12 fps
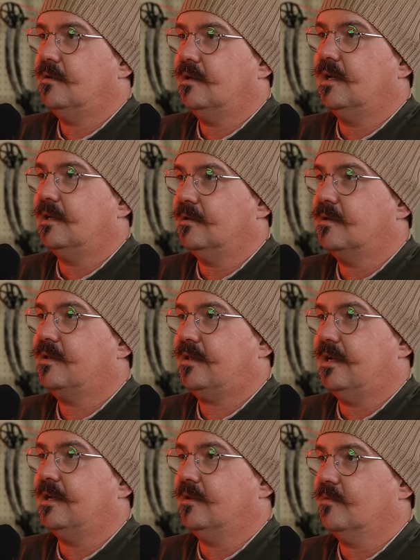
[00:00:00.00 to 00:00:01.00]
he could
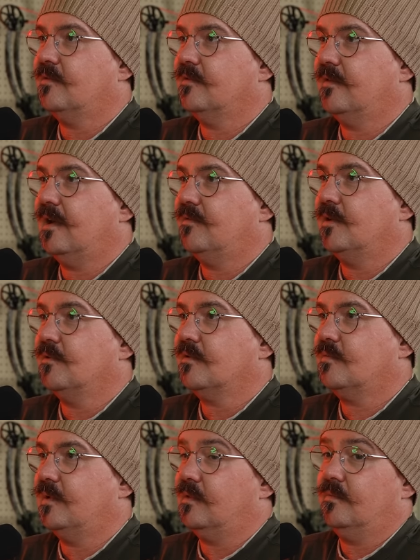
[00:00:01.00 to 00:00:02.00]
stay down there for five
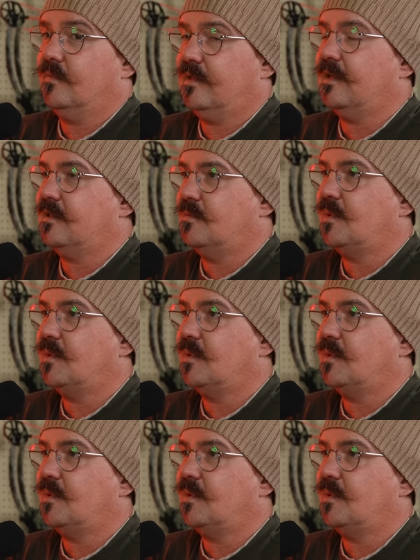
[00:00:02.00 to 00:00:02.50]
years with 60